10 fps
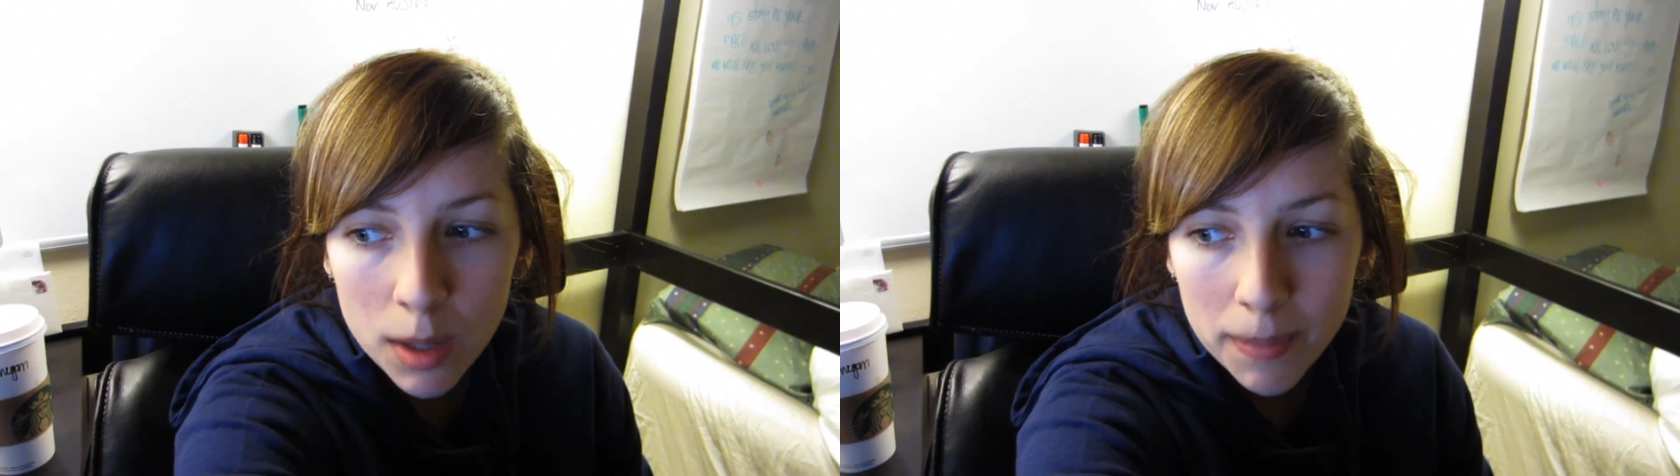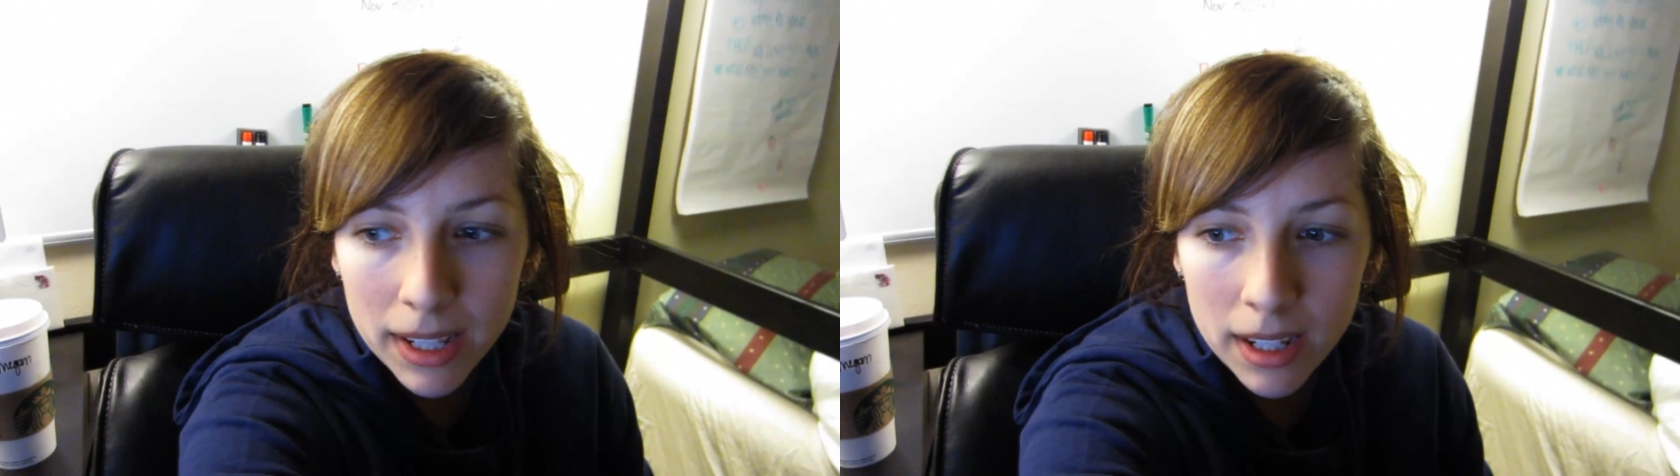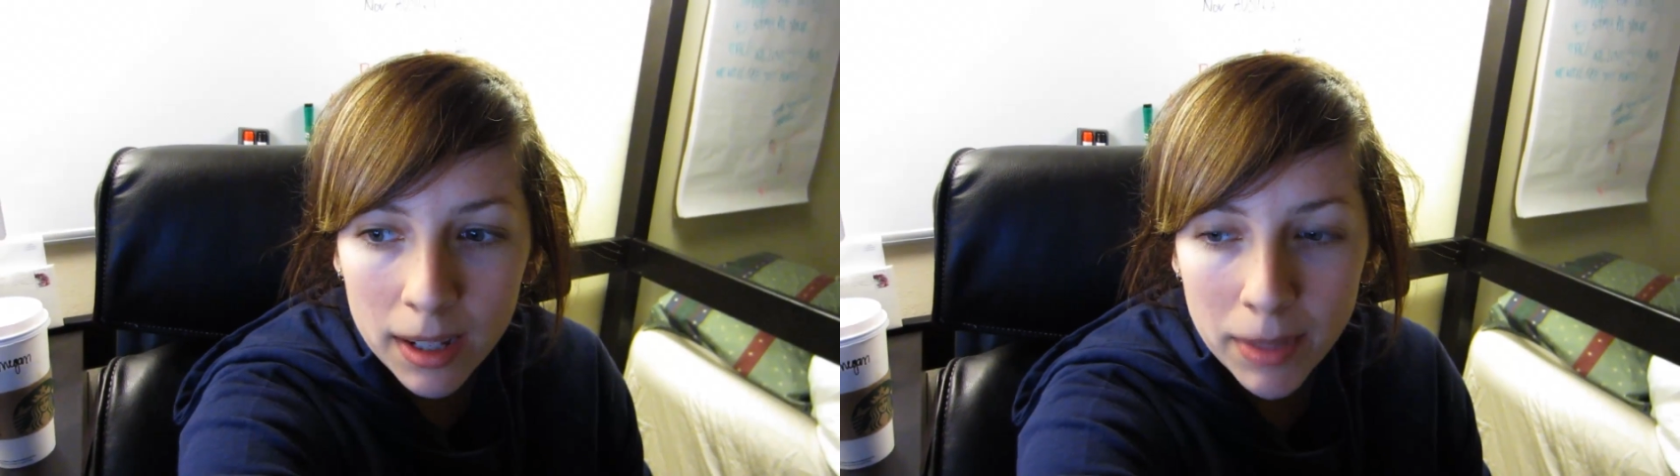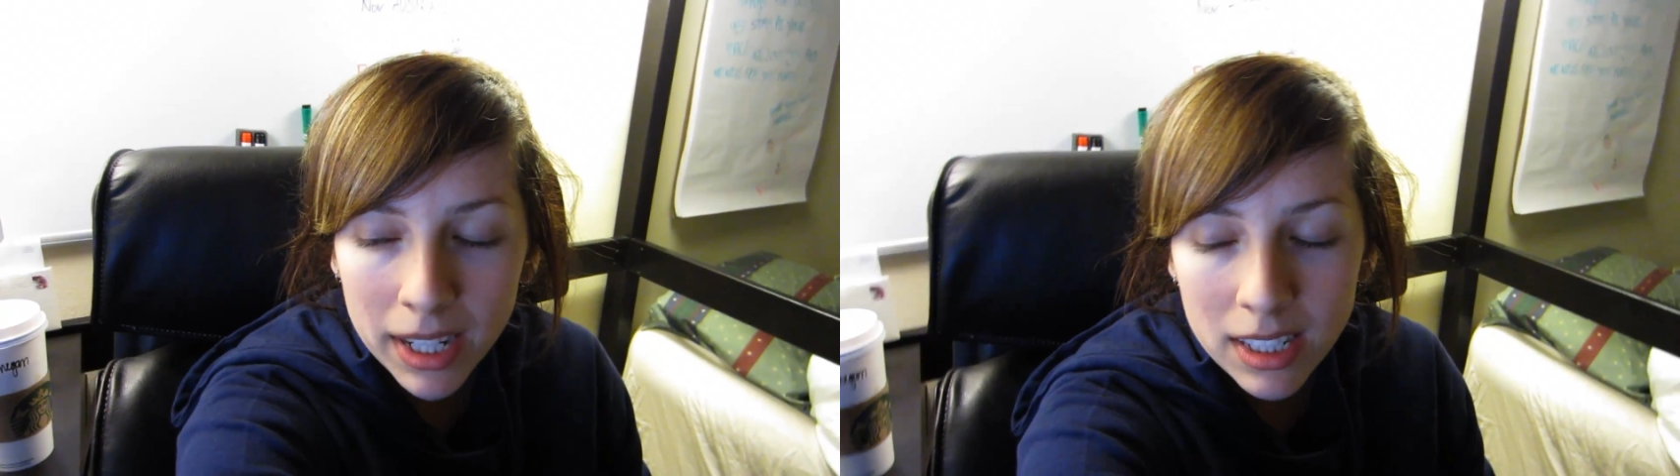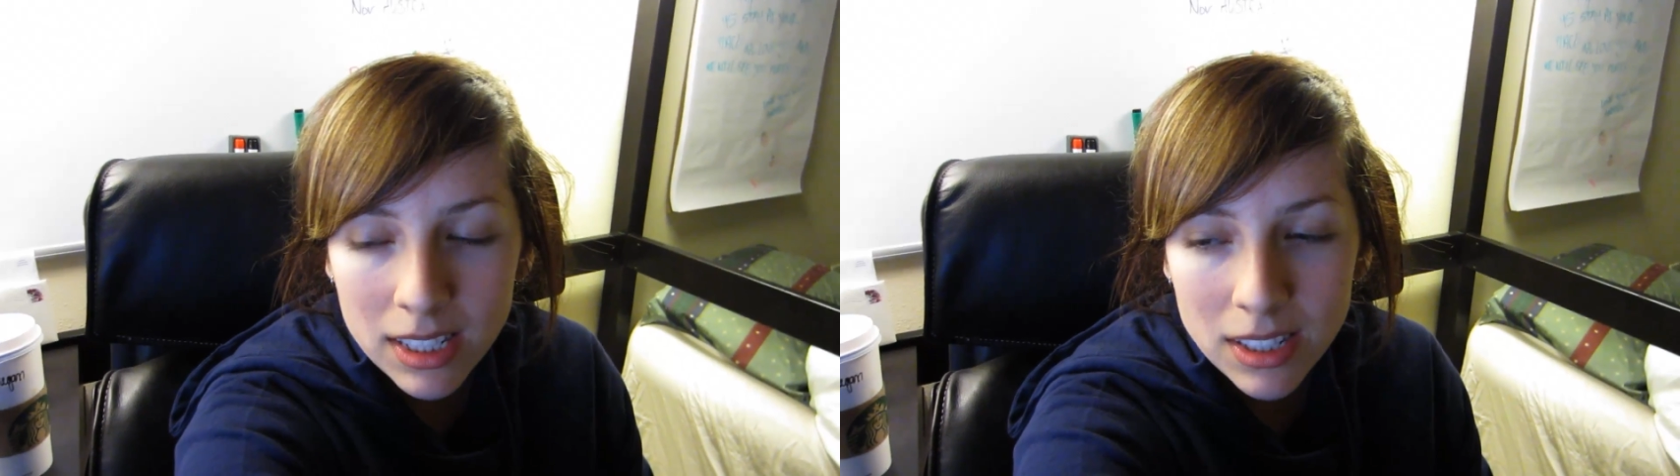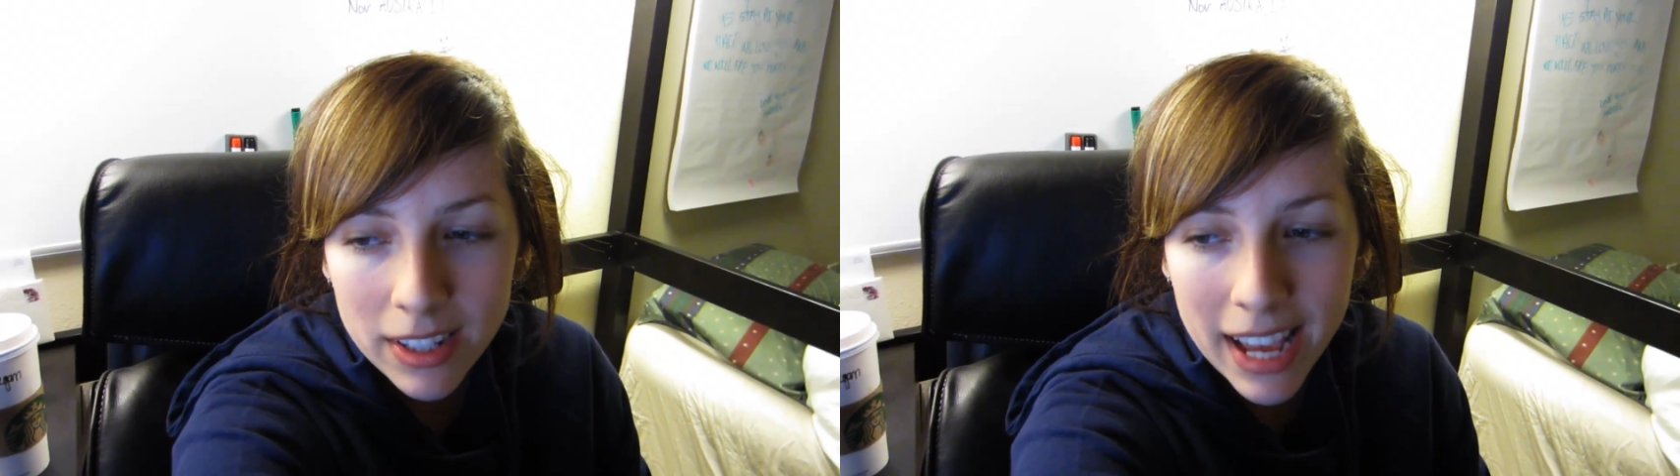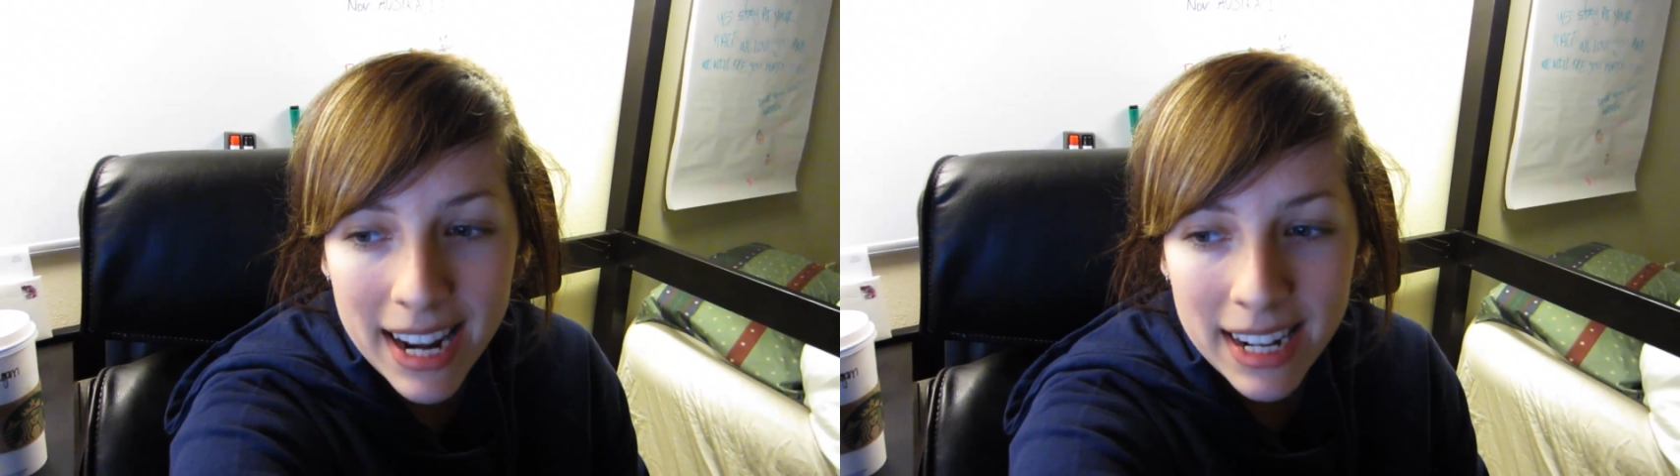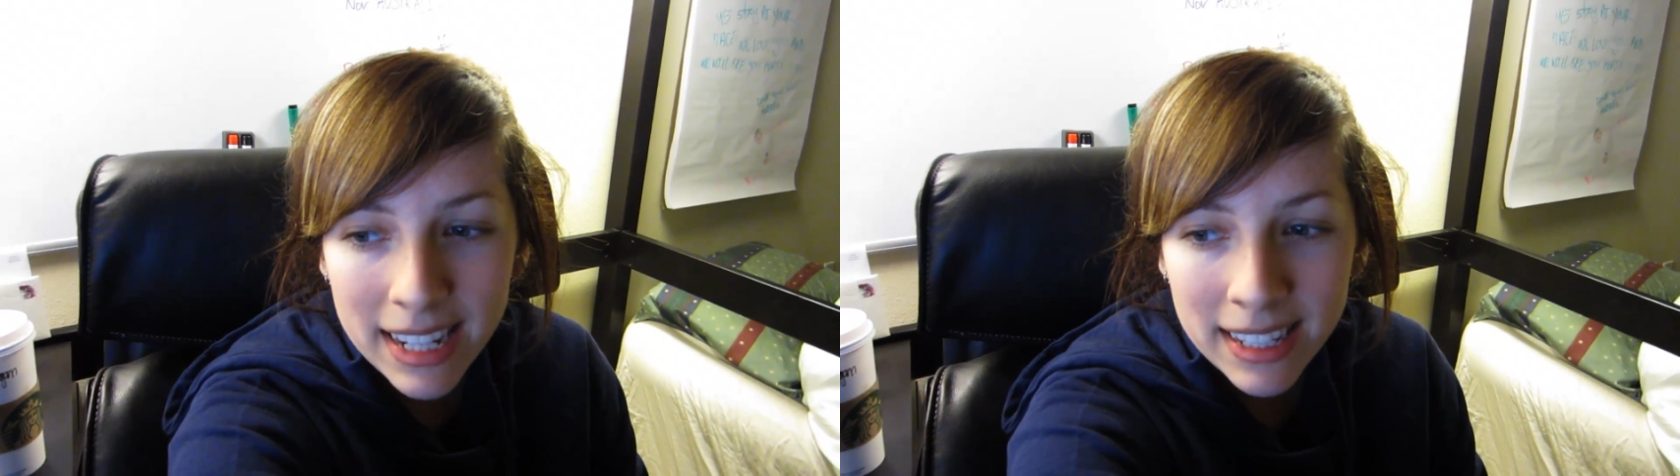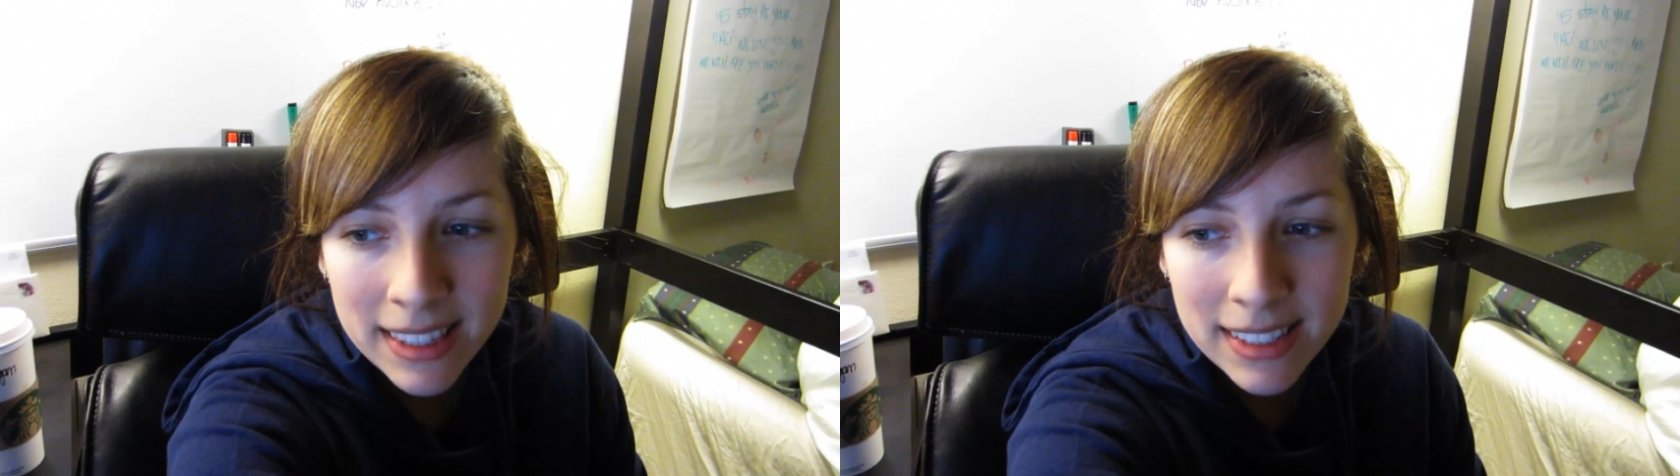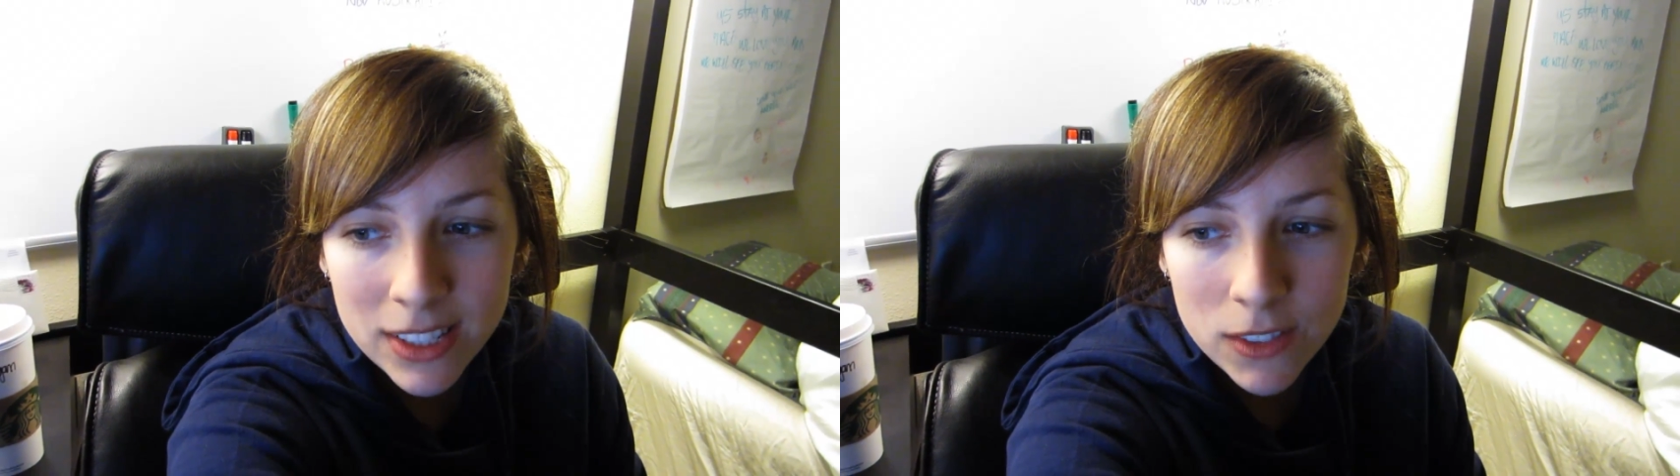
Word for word: But um, I need to start editing this